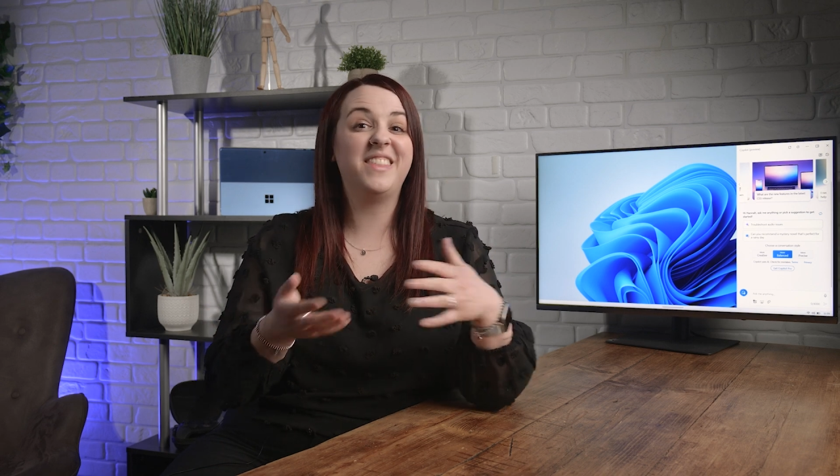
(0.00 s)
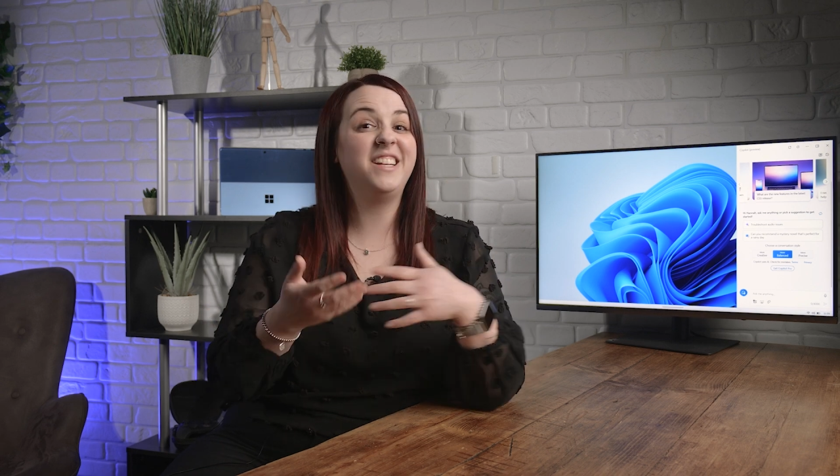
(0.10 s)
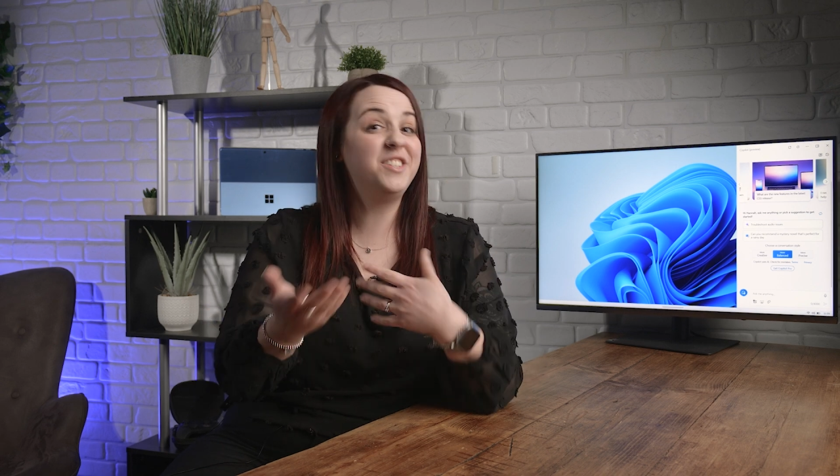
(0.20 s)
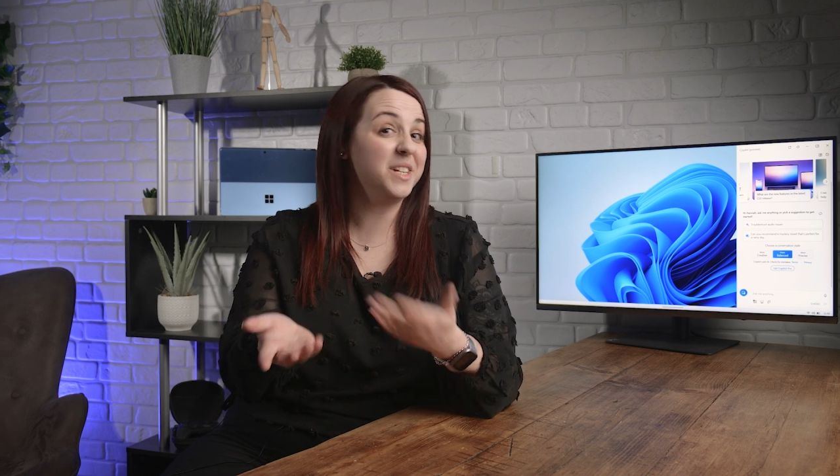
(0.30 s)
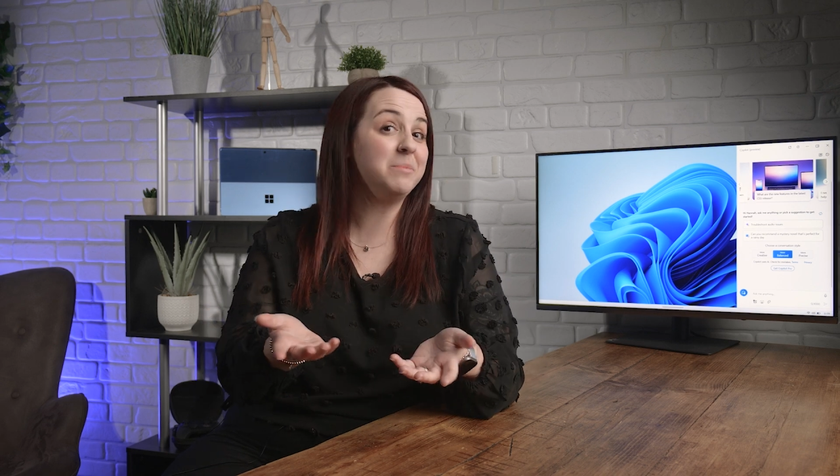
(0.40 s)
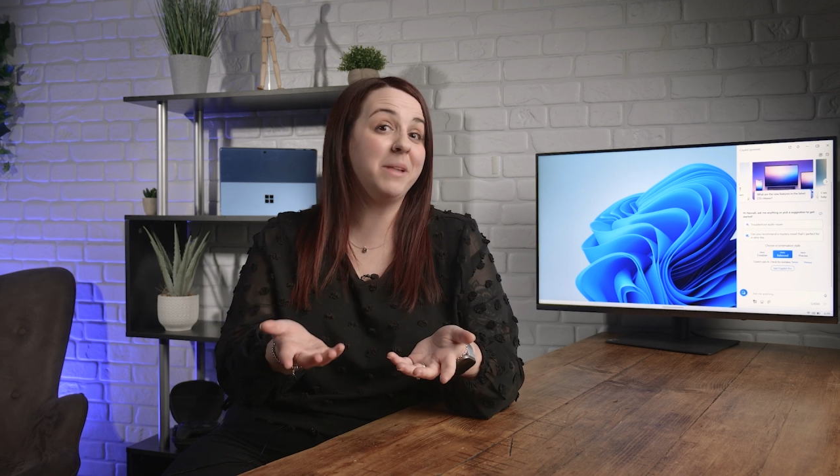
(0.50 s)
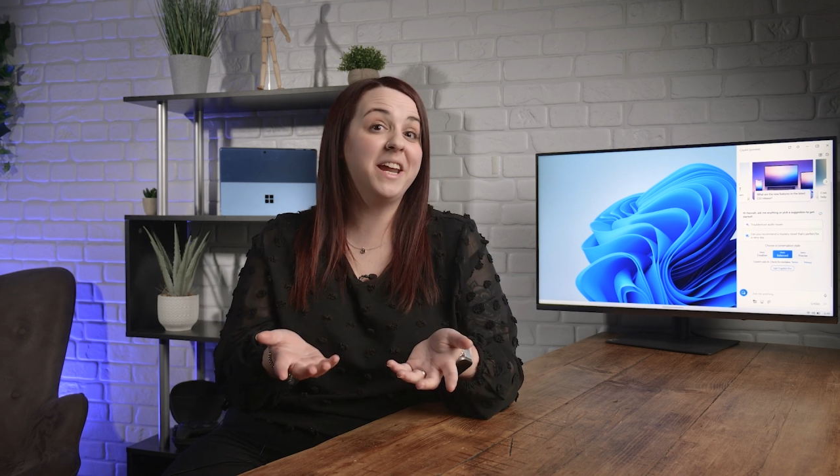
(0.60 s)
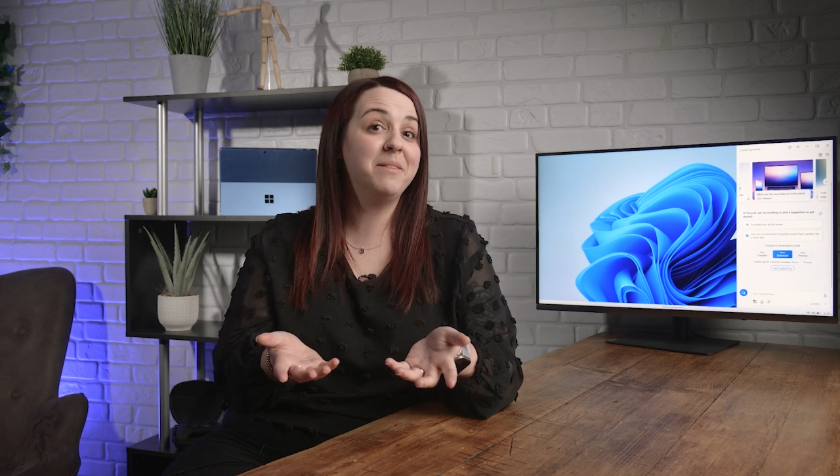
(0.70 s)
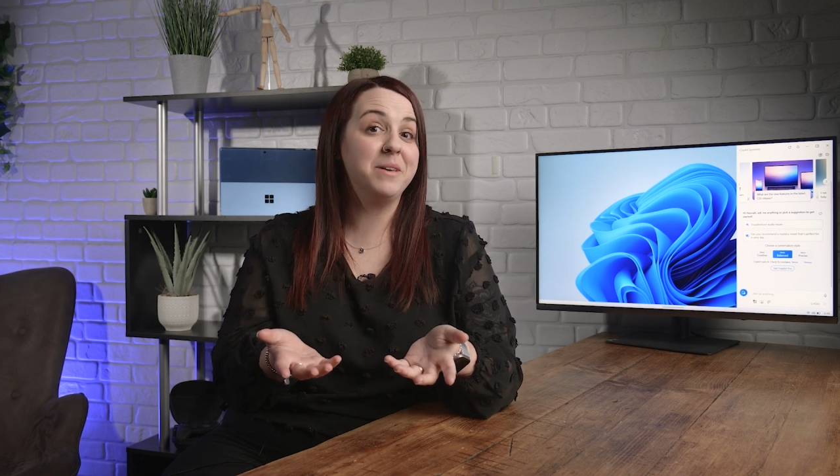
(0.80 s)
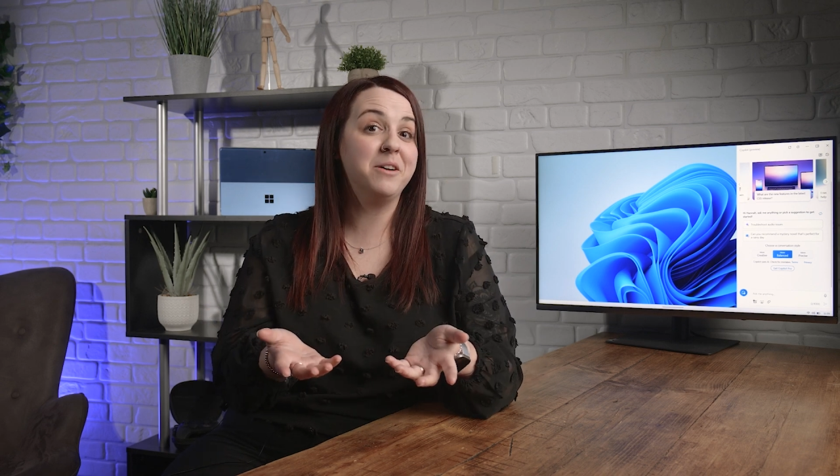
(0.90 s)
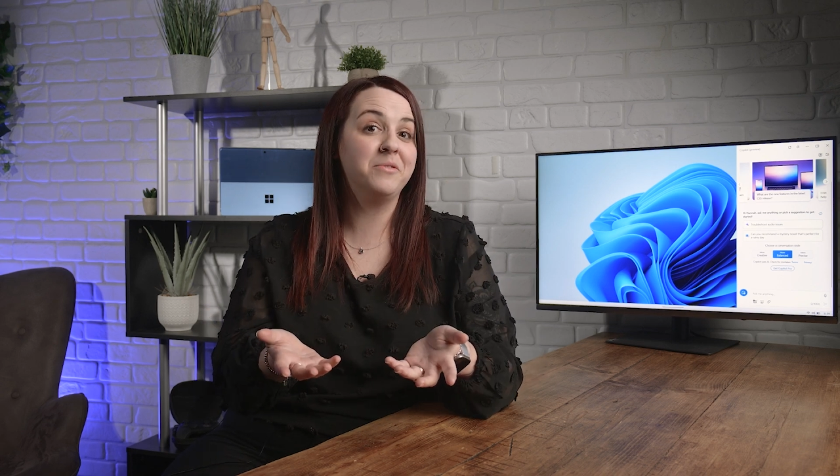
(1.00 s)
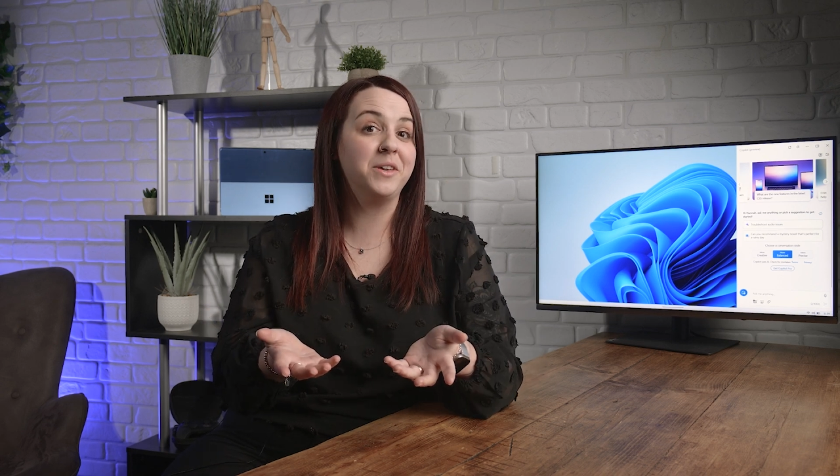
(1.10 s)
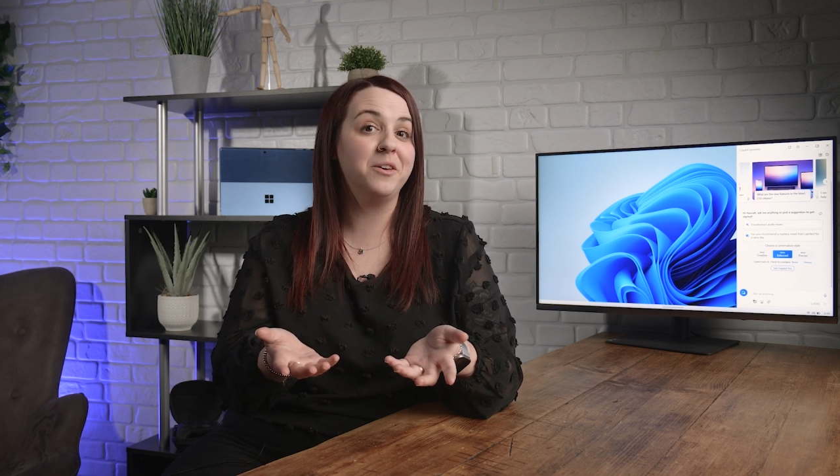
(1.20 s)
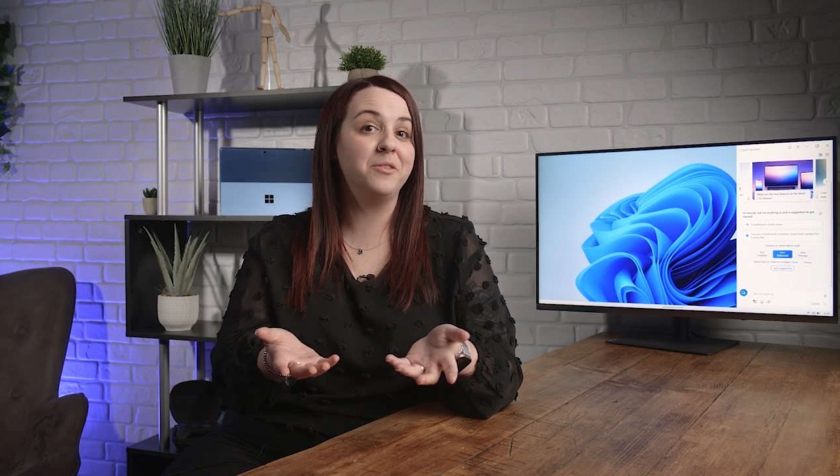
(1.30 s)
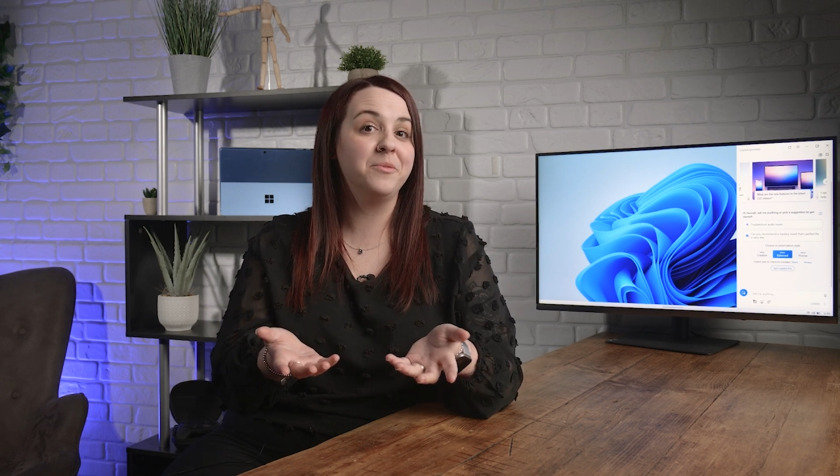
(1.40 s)
than just plan a meal for
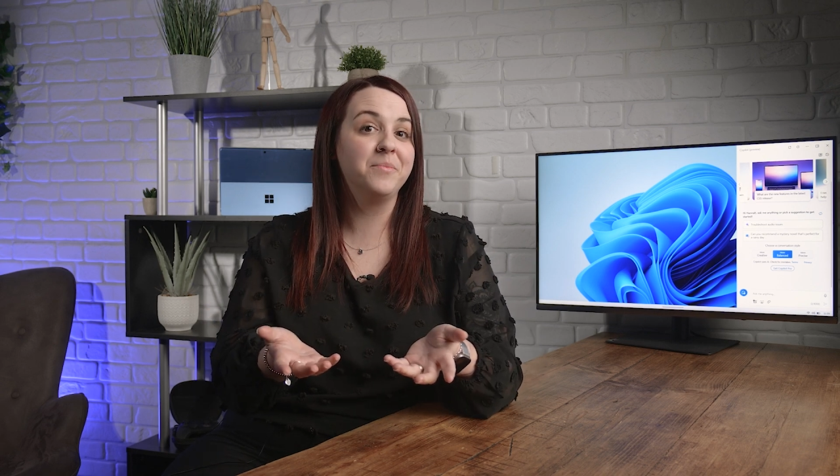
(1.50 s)
you.